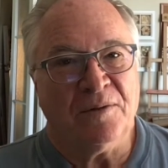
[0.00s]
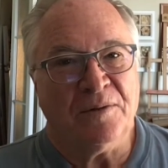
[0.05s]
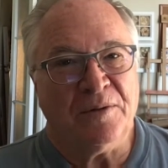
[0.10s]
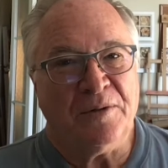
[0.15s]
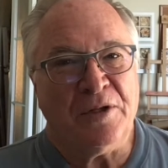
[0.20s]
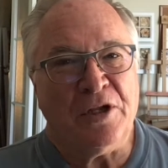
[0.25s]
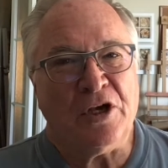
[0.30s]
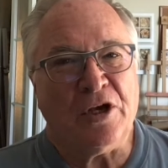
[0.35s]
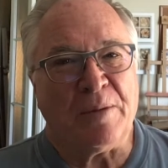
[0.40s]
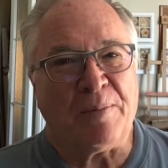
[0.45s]

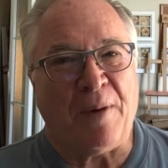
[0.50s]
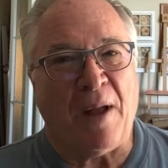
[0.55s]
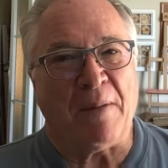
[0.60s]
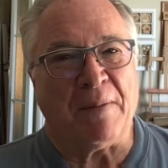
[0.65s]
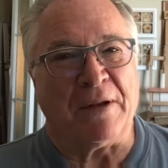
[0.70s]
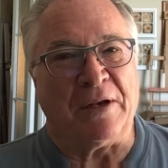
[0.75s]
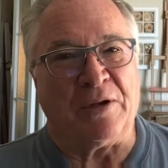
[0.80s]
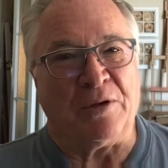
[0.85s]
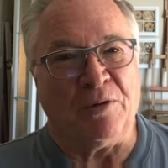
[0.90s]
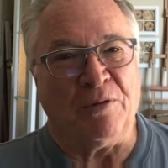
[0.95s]
Well, you could
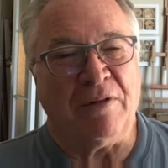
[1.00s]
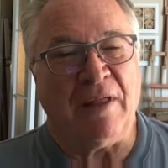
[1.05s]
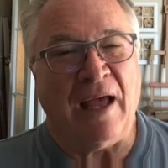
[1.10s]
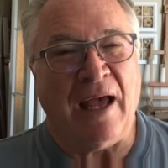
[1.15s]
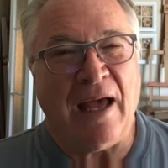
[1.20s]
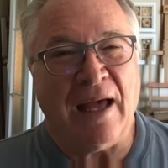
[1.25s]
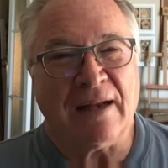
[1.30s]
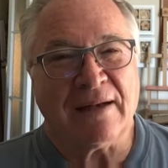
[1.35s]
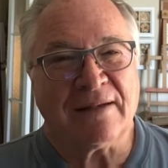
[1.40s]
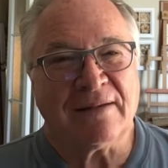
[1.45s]
probably do
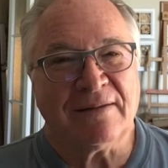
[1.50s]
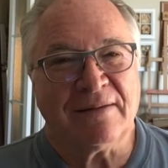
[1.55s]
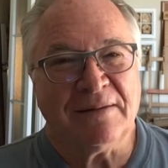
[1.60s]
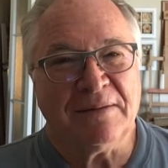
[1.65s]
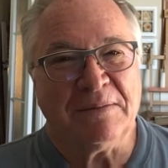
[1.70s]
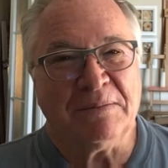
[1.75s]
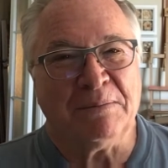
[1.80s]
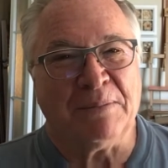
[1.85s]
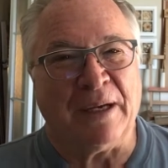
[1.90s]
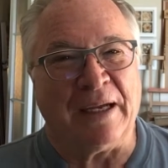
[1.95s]
that.
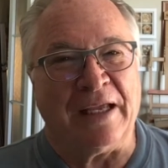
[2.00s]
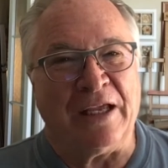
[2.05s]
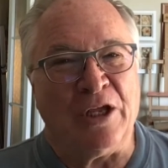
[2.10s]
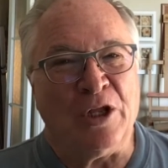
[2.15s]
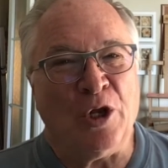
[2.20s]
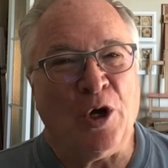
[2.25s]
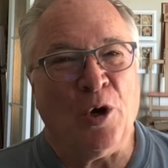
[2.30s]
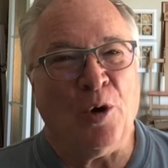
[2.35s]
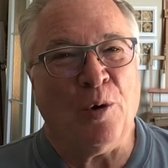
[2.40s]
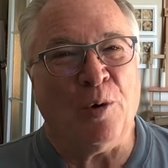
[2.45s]
But,
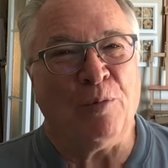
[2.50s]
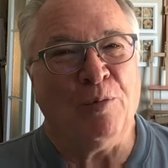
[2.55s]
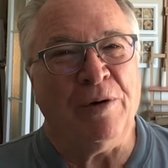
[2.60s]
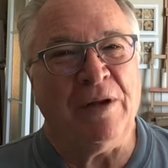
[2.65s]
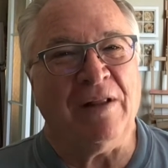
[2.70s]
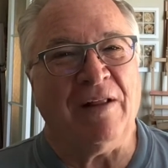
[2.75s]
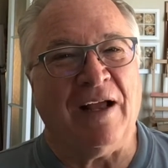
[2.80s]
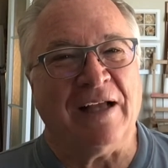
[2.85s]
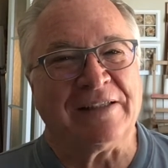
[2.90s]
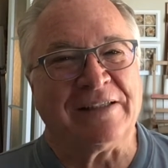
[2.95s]

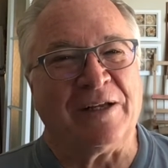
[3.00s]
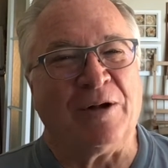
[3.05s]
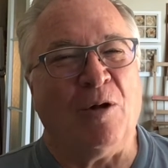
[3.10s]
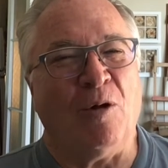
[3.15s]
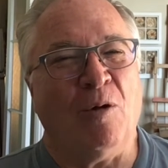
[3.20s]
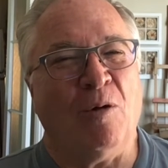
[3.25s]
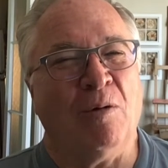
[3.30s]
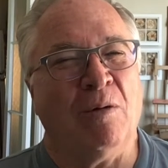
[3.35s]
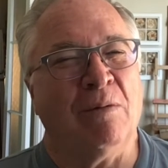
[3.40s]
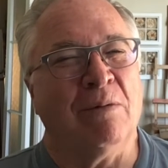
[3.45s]
realize
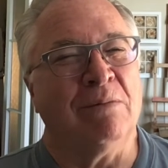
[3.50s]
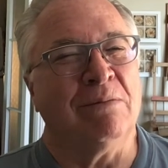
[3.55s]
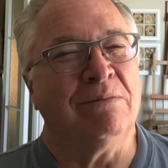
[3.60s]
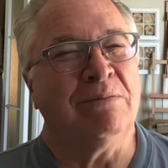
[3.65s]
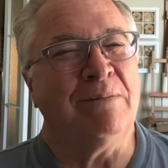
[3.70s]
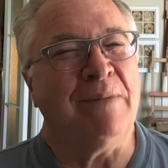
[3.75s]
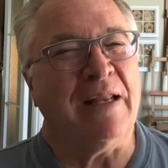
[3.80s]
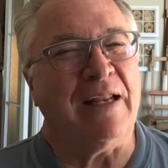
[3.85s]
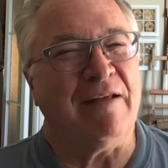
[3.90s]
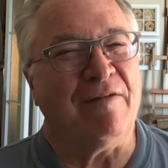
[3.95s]
that
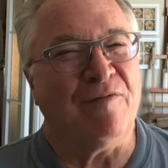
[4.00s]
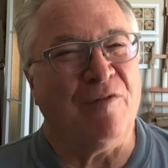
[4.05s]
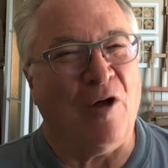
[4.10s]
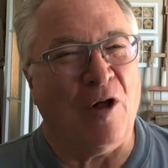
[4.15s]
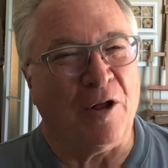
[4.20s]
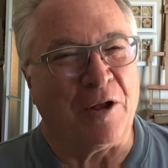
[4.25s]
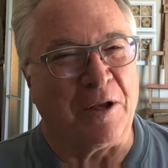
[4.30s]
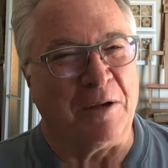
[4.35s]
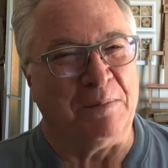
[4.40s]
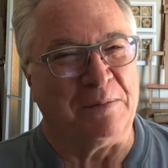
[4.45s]
many
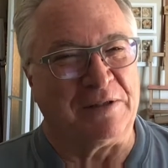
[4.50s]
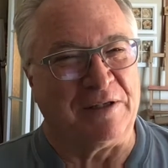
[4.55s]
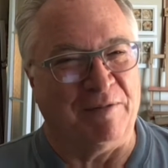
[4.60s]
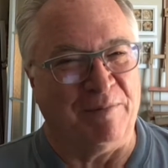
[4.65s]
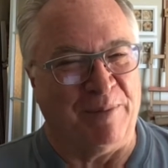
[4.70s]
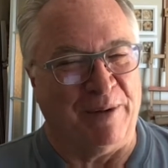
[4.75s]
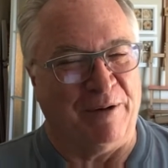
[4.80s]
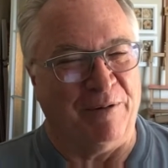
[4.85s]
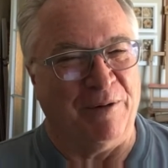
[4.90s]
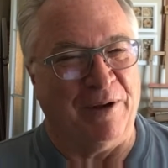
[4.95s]
volumes have
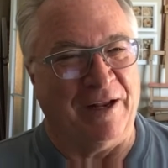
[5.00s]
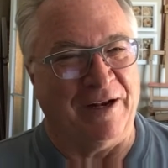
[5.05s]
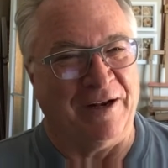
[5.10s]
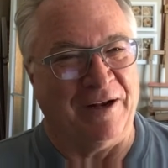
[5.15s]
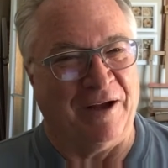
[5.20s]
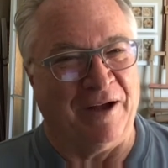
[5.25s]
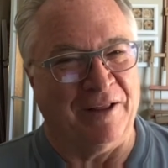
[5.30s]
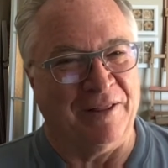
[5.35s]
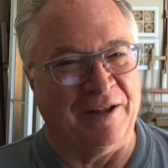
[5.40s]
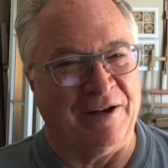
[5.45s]
been written
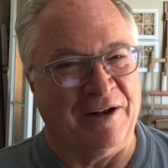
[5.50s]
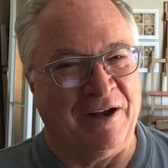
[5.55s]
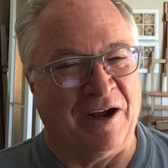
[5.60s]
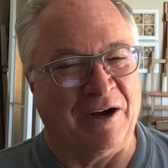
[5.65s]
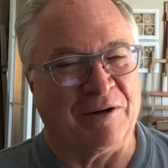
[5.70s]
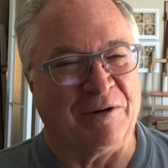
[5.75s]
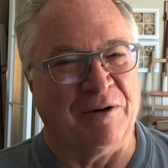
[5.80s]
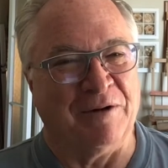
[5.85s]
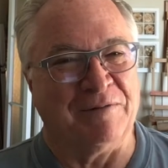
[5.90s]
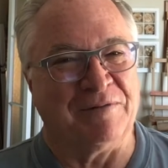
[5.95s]
on the
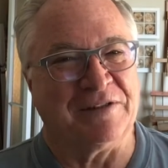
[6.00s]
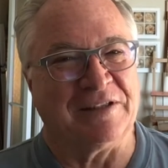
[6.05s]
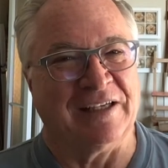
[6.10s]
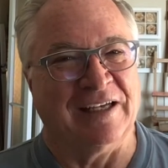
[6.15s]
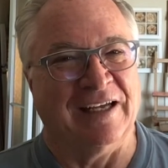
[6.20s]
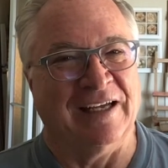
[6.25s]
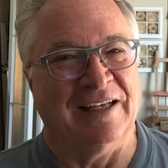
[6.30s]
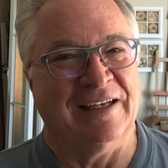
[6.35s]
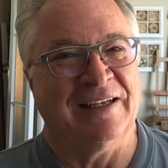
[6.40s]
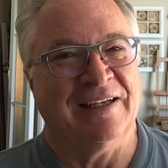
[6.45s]
doctrine of
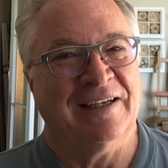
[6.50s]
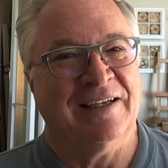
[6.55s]
sin.